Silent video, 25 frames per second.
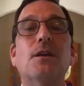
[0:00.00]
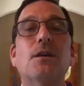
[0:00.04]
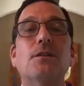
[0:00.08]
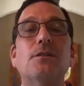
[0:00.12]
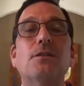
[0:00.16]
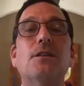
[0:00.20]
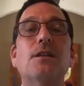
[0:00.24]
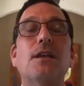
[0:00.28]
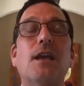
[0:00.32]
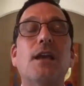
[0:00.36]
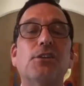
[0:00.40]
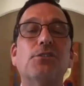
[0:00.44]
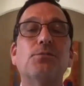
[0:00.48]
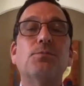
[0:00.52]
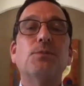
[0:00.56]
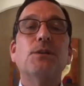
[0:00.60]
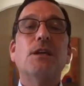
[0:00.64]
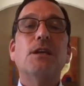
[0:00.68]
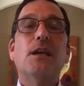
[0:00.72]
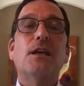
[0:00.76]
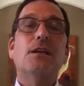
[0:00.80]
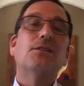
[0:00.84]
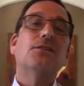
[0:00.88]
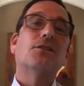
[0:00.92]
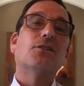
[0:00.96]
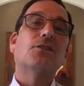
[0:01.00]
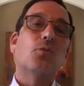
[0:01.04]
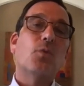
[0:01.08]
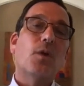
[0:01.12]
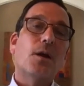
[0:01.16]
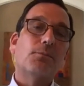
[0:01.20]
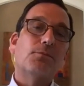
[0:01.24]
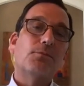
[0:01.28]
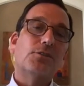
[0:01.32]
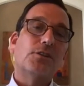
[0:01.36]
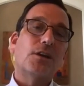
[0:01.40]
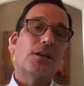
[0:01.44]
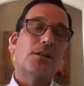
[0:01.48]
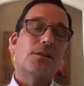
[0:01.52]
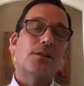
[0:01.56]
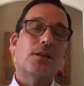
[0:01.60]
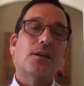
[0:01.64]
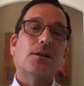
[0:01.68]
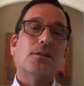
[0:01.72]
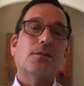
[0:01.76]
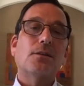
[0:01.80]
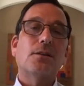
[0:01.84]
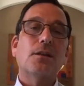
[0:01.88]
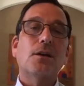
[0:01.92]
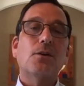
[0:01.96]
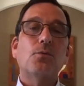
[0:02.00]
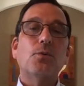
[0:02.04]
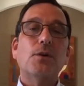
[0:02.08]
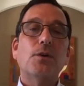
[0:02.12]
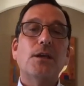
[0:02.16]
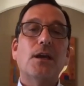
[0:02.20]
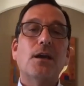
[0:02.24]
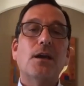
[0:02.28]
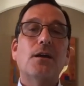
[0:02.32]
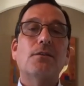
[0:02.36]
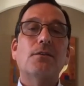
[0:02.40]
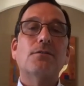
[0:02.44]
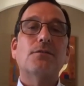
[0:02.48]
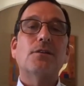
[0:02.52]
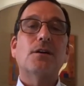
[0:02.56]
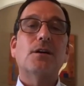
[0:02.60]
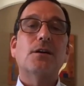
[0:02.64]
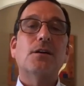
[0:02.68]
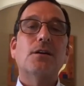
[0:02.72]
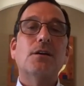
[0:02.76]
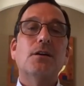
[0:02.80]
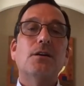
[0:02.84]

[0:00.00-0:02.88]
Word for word: to the SBA to the website that that we have uh,